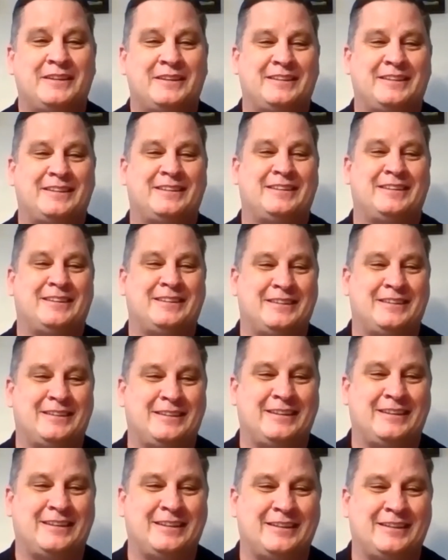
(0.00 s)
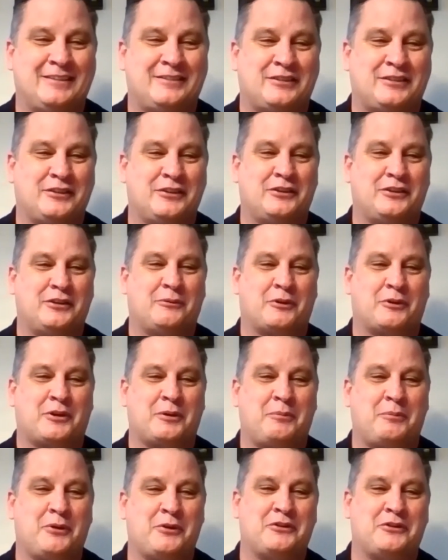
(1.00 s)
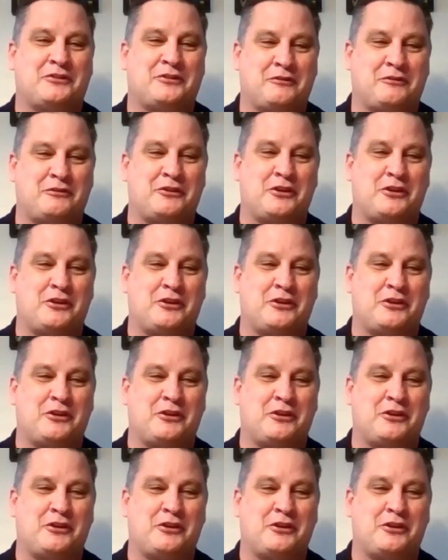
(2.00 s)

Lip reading: And so there were components of,